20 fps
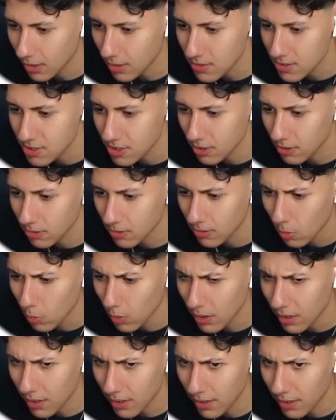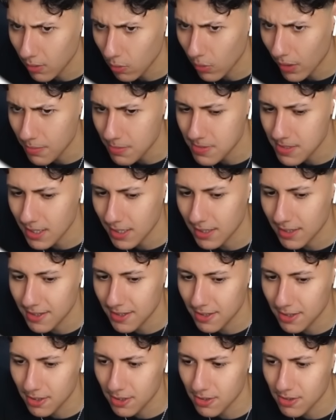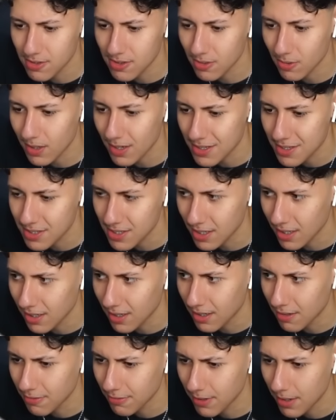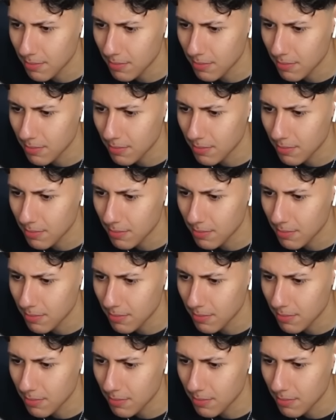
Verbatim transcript: also, what website do you use to watch uh, free